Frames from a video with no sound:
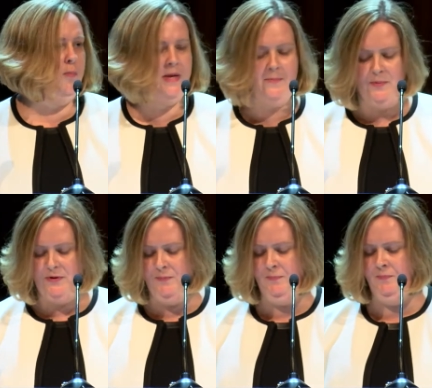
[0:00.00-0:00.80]

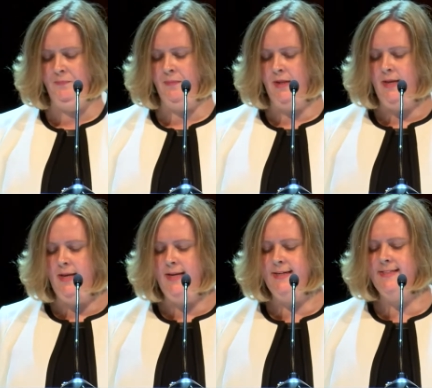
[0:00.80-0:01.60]
people.
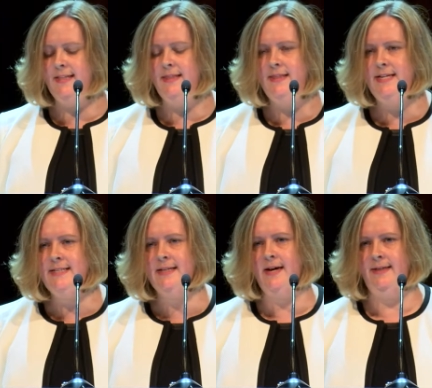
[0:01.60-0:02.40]
It is in
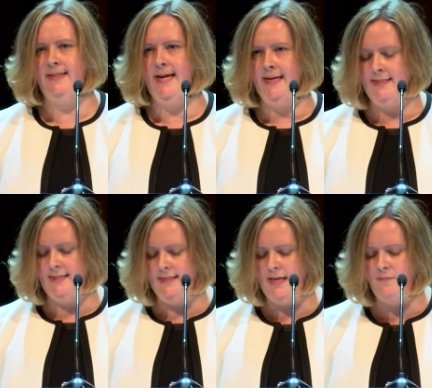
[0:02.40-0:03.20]
this
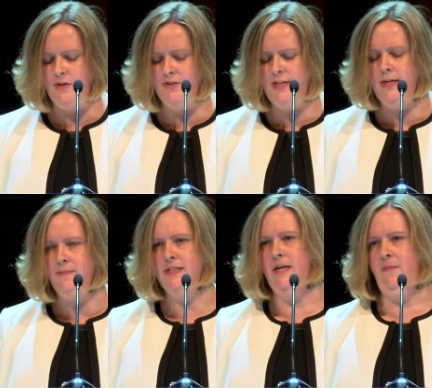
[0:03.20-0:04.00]
context that
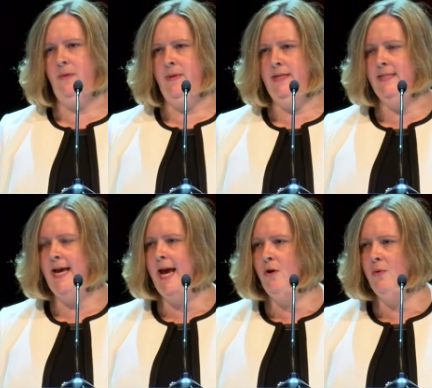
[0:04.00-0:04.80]
museums' commitment to
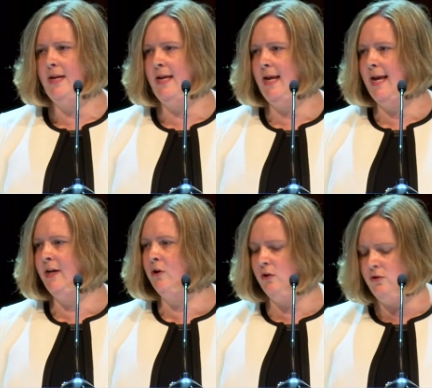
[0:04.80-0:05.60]
equity and
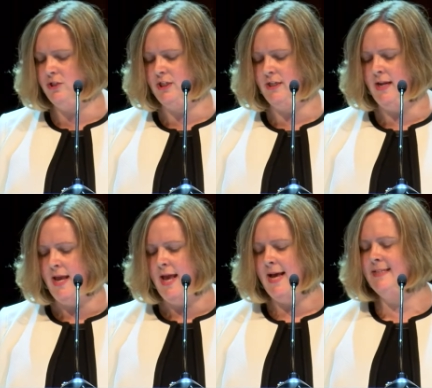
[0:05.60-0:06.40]
inclusion
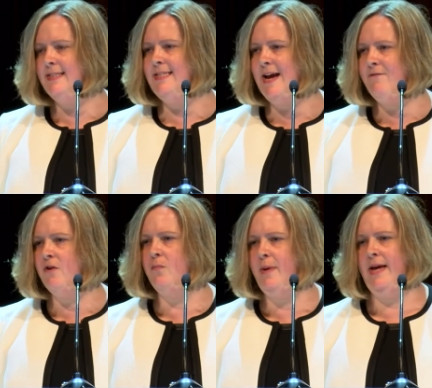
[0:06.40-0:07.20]
has
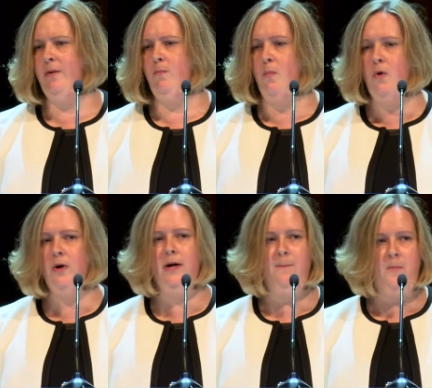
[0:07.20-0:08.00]
never been
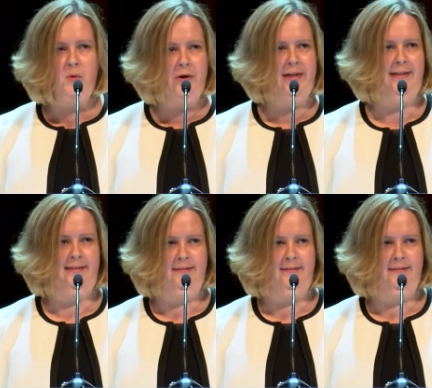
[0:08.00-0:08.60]
more important.